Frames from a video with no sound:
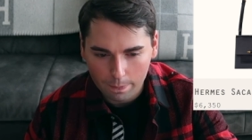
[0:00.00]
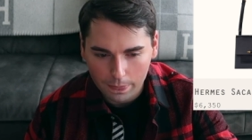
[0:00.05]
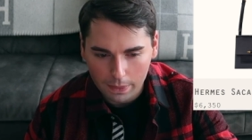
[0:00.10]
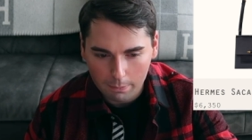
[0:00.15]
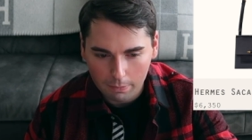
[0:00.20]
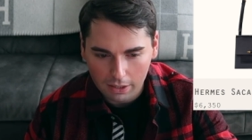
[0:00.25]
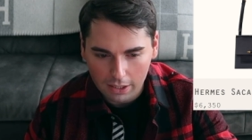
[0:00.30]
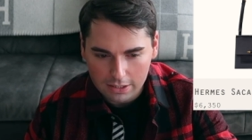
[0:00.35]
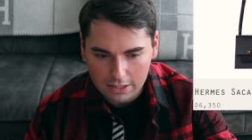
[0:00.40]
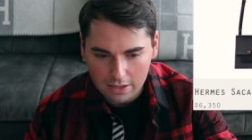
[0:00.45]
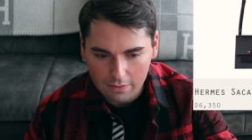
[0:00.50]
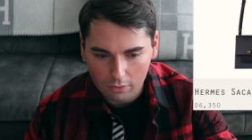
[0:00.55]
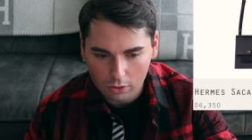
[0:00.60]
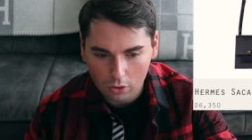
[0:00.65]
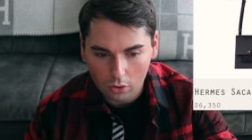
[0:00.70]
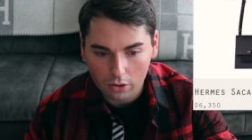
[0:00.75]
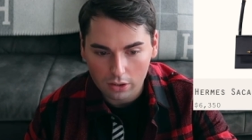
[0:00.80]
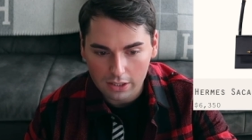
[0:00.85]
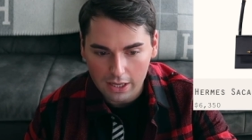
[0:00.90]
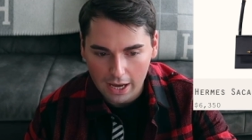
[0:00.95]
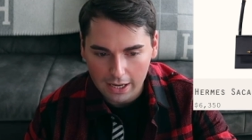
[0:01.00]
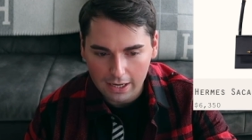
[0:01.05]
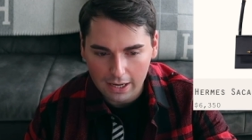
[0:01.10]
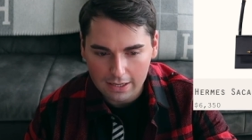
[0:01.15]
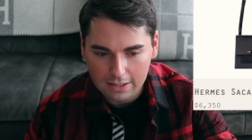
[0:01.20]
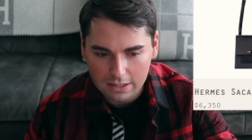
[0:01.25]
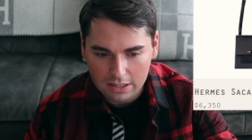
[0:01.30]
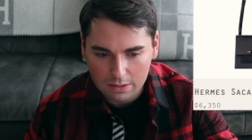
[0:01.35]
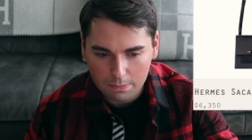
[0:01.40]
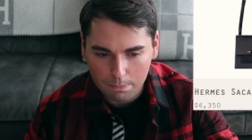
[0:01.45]
But let's have a look. Yeah, it
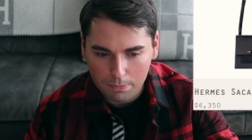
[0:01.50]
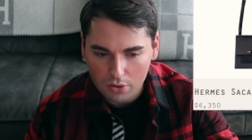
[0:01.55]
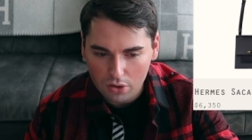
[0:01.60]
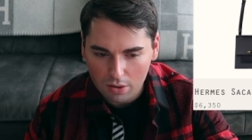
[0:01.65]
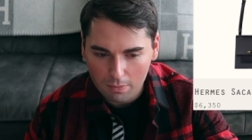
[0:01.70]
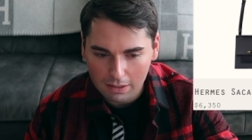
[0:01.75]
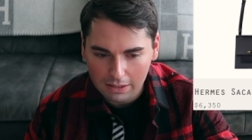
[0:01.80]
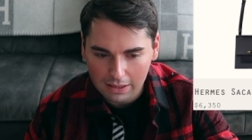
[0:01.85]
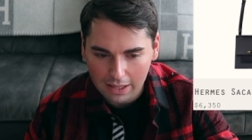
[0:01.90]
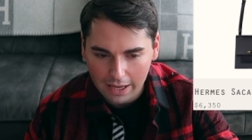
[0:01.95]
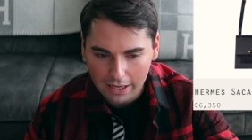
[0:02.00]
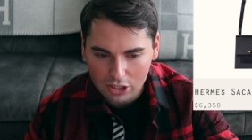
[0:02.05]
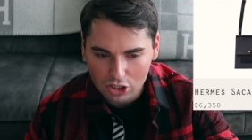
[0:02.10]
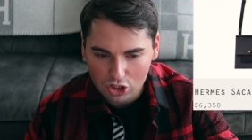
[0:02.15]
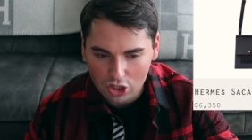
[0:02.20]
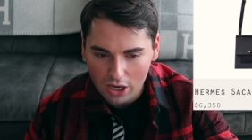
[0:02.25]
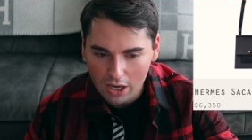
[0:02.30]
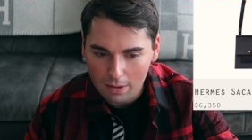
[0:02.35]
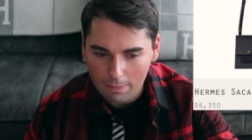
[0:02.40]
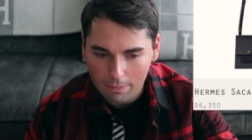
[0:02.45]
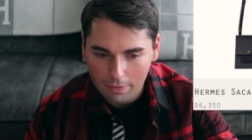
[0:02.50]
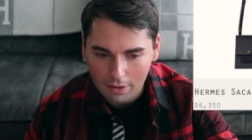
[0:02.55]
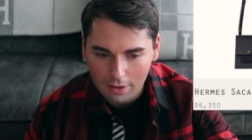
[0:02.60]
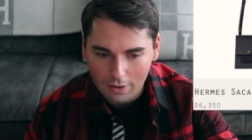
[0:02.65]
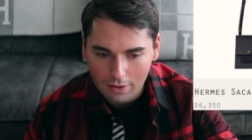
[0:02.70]
has this pyramid-like shape.